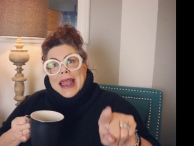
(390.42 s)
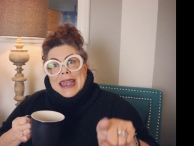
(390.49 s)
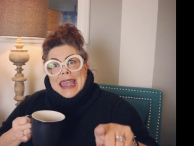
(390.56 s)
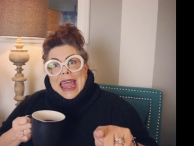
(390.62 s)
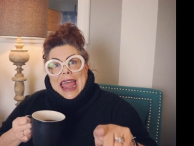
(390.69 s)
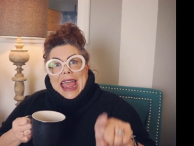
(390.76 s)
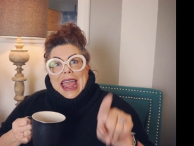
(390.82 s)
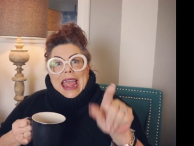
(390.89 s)

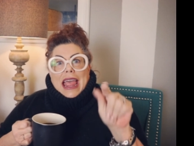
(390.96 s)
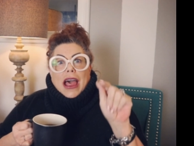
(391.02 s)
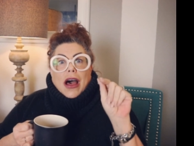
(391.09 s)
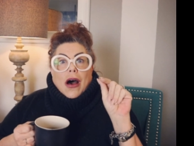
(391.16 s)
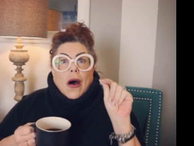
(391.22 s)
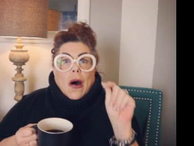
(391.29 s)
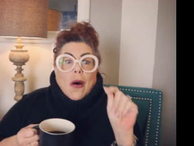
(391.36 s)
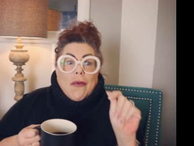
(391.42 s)
Monday,
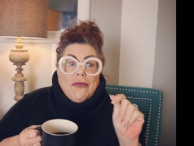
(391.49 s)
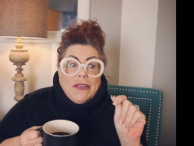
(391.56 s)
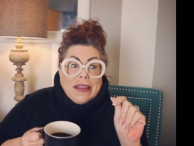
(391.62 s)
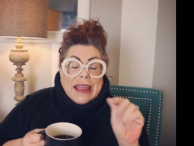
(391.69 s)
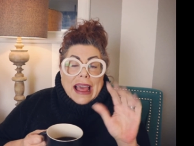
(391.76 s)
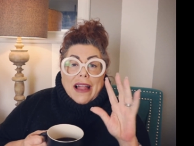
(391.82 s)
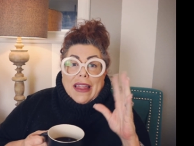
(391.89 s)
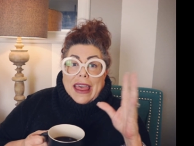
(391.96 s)

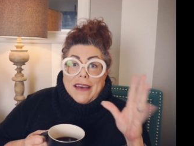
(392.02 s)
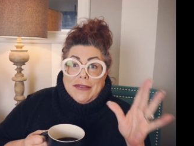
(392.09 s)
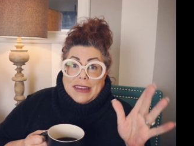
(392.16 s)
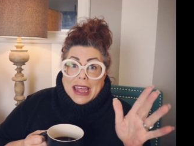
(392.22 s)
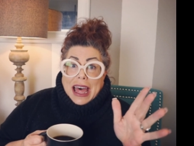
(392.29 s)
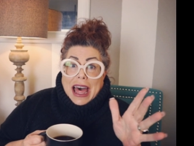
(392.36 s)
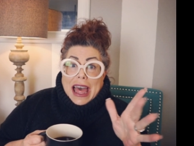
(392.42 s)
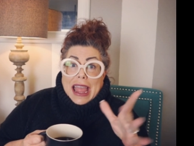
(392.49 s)
hopefully I'll
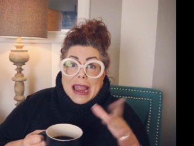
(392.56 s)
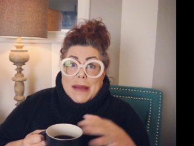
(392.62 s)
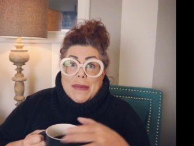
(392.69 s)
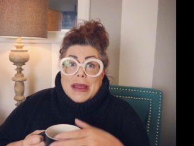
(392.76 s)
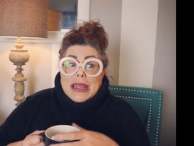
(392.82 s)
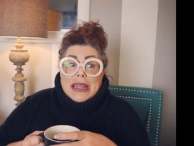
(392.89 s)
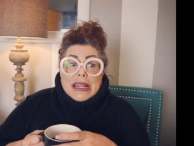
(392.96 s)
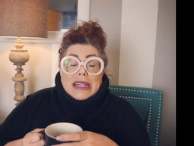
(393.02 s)
have
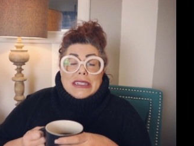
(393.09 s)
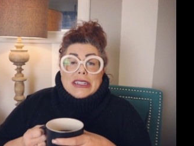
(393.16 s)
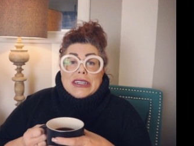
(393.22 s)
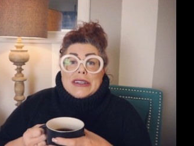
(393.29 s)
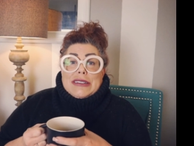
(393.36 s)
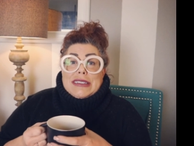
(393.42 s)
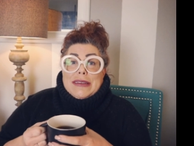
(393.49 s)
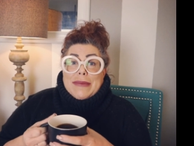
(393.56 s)
time
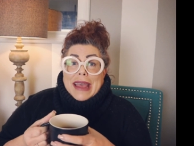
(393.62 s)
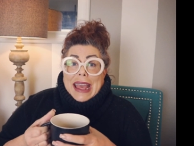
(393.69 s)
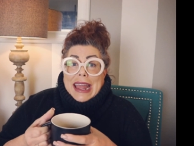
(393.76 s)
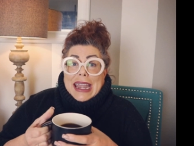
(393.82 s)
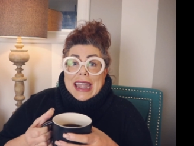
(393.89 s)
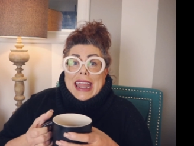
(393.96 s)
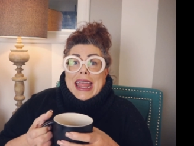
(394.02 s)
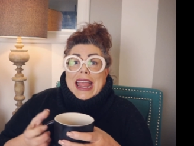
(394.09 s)
to do some
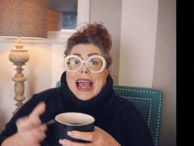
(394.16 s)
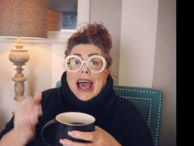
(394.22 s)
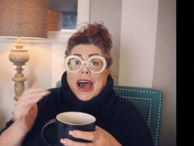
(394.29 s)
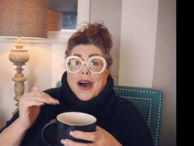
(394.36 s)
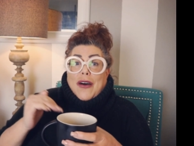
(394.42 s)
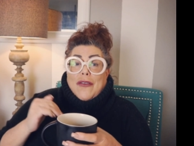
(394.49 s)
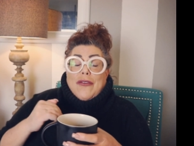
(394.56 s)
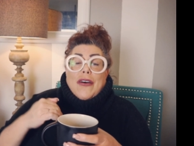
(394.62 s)
editing
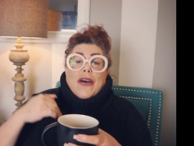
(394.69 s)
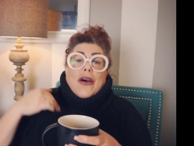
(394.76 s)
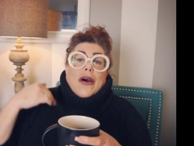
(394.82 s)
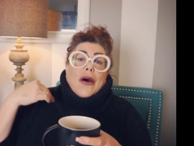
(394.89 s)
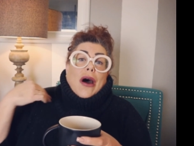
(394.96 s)
of